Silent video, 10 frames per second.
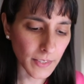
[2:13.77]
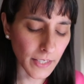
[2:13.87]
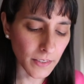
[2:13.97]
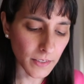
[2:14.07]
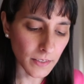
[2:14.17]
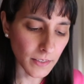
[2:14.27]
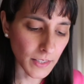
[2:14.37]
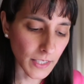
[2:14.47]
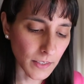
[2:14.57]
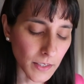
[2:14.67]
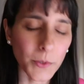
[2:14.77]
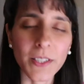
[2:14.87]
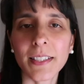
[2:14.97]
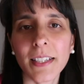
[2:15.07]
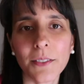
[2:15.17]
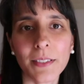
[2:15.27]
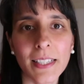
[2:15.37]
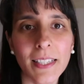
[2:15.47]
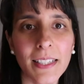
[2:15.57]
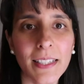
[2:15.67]
Now, the thing that I wanted to cover
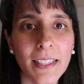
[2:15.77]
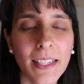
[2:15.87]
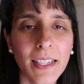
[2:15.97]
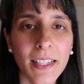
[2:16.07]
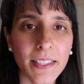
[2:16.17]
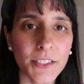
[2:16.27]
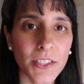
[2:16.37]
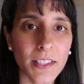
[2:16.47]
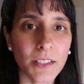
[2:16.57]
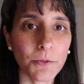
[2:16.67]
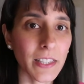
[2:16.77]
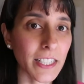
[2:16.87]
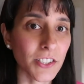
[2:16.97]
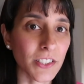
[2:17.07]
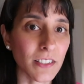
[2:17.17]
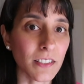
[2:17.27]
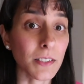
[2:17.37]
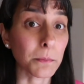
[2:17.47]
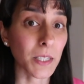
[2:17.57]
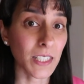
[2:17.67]
here is just in relation
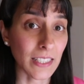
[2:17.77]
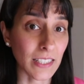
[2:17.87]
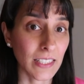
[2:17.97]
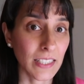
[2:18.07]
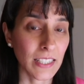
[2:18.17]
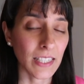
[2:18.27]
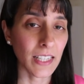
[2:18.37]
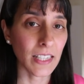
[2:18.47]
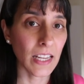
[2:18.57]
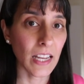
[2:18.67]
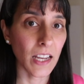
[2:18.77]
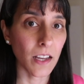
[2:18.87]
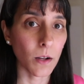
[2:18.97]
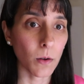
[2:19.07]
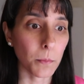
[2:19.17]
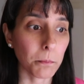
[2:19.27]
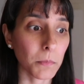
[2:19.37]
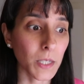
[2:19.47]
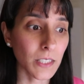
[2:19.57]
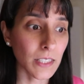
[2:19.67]
to money, and how
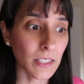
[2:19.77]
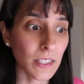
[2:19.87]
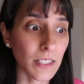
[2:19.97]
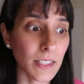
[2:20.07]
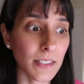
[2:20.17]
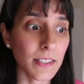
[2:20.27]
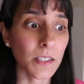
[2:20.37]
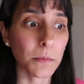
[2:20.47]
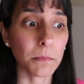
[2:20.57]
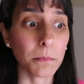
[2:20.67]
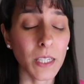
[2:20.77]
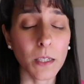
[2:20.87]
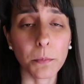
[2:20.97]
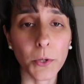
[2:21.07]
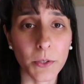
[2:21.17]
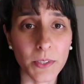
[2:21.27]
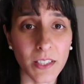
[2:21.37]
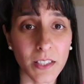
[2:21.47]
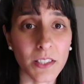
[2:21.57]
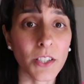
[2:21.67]
money is in a big
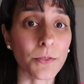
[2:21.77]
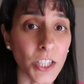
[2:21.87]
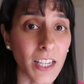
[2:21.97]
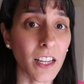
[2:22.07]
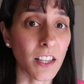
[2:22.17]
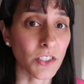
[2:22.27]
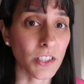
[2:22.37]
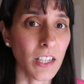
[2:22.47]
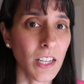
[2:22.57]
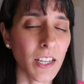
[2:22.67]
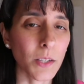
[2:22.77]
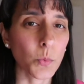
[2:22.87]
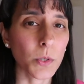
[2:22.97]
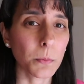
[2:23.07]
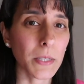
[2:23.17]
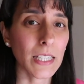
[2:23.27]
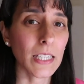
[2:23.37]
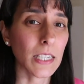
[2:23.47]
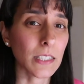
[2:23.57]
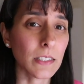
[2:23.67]
process of change and will
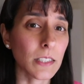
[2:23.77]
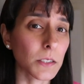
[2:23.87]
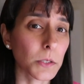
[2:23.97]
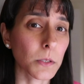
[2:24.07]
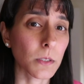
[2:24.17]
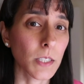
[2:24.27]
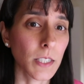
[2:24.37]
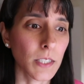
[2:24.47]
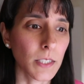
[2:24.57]
be until,